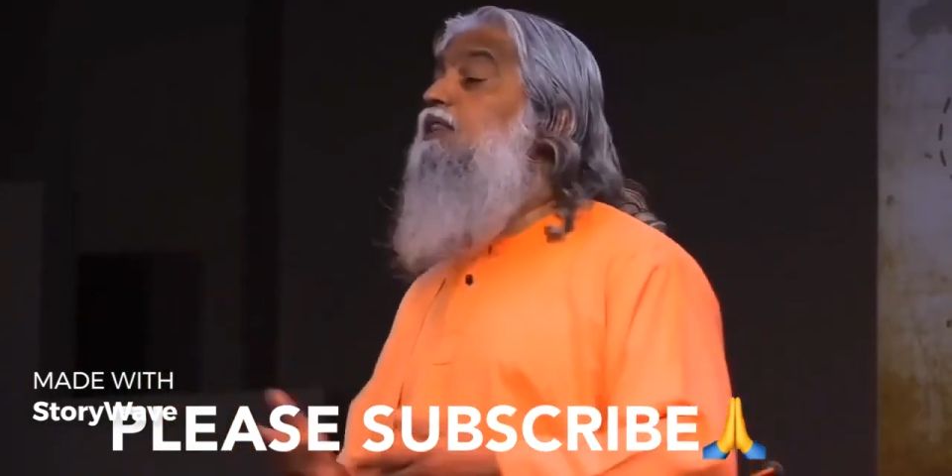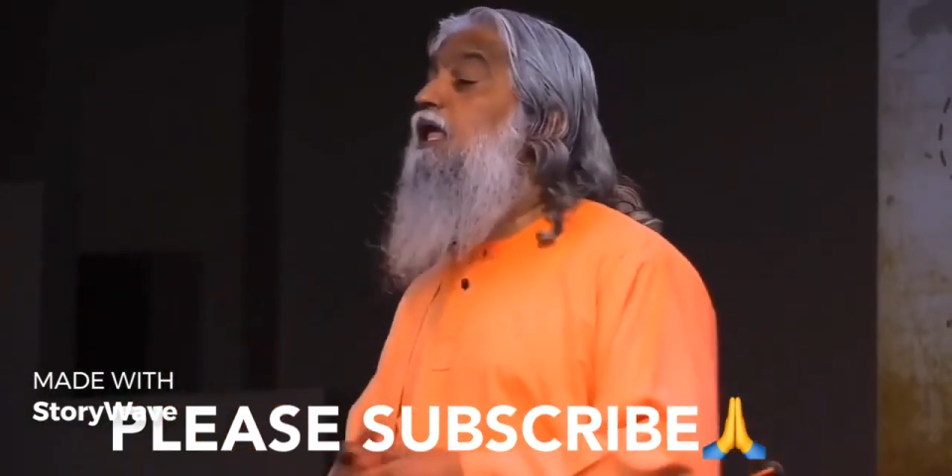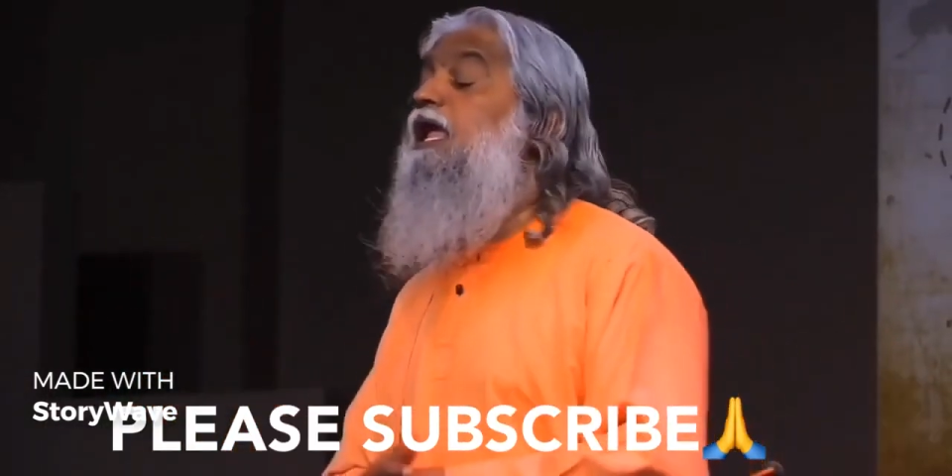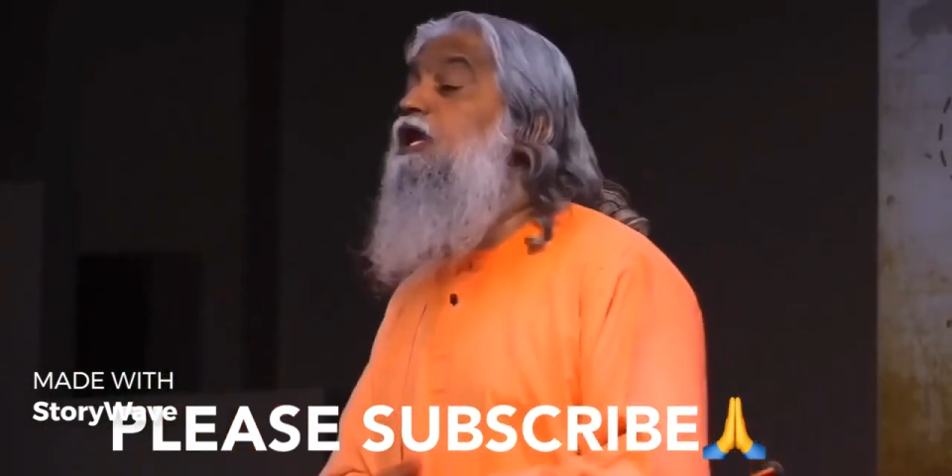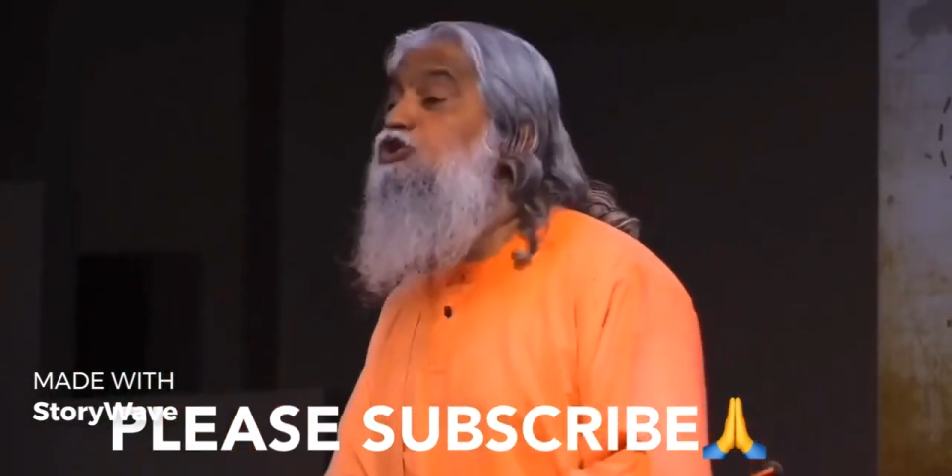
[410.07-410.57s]

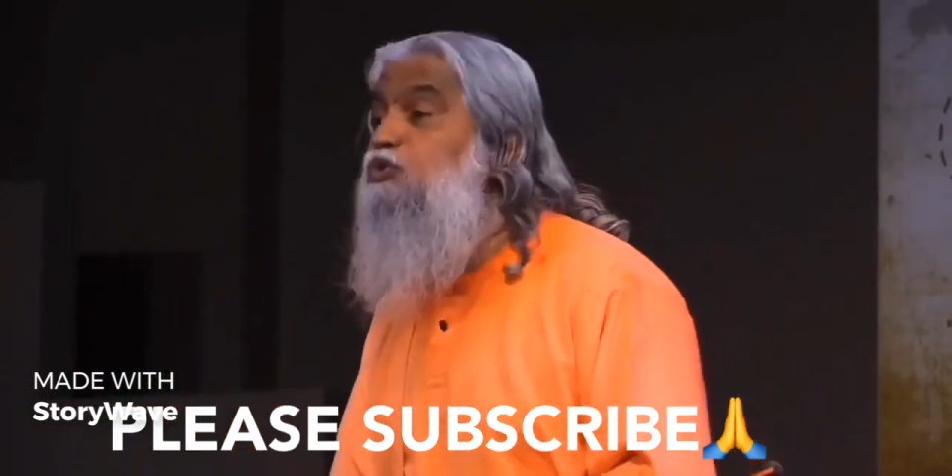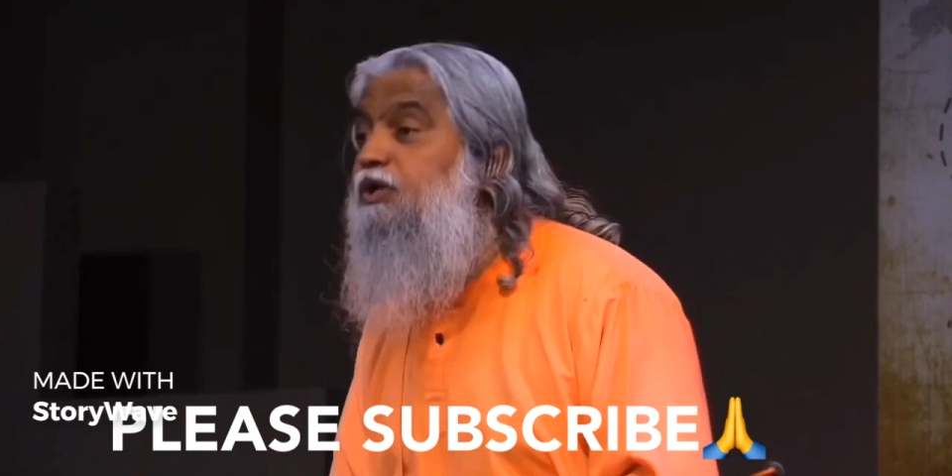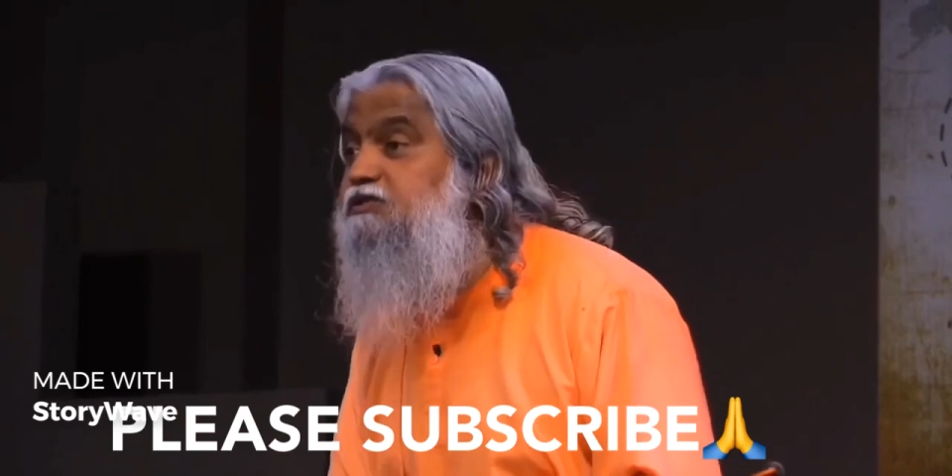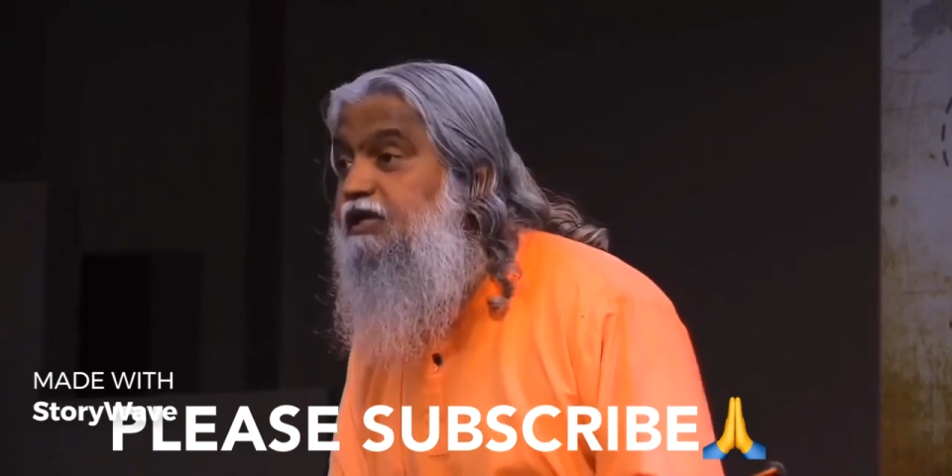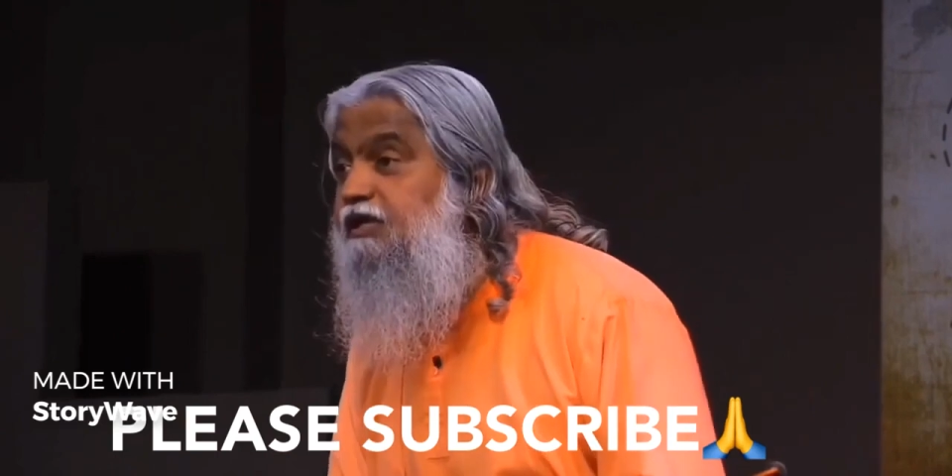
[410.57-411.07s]

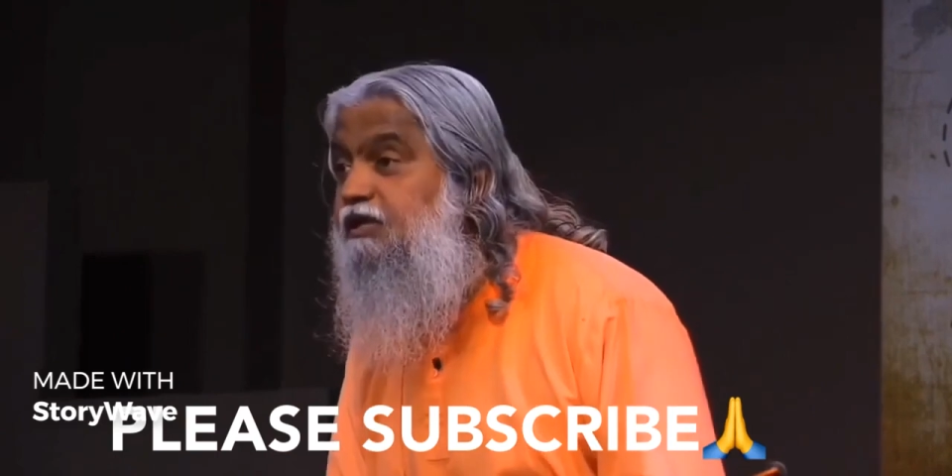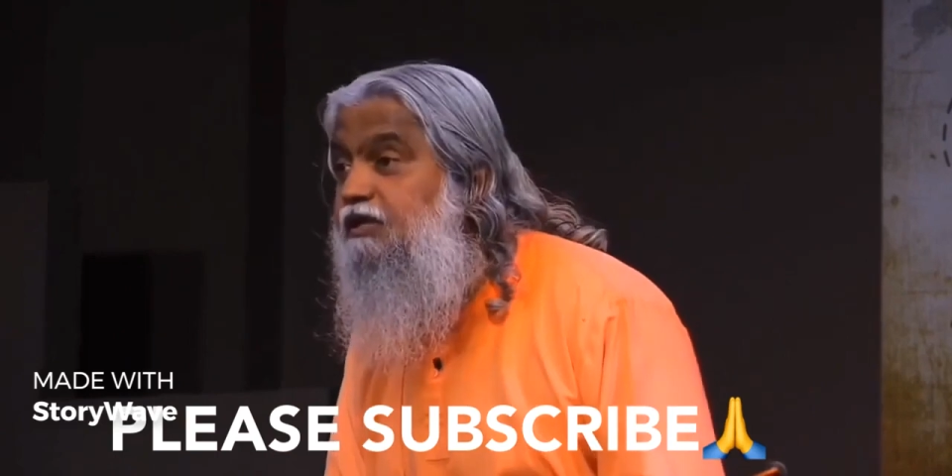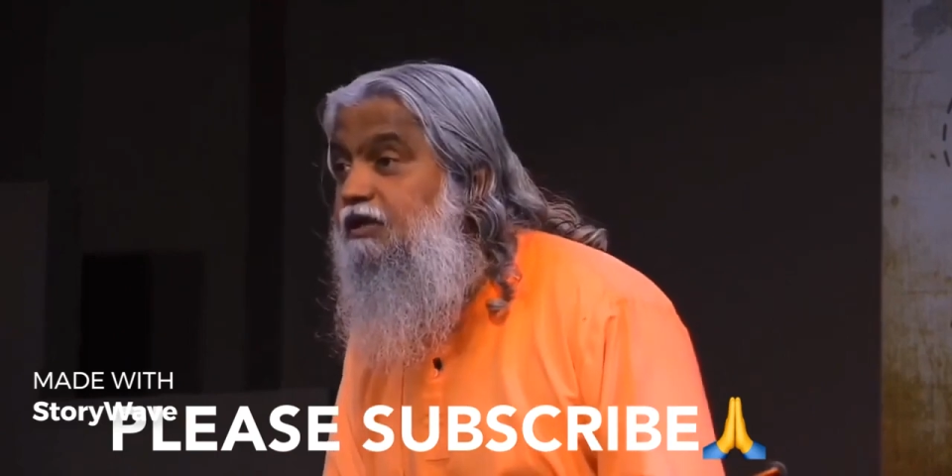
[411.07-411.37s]
introducing?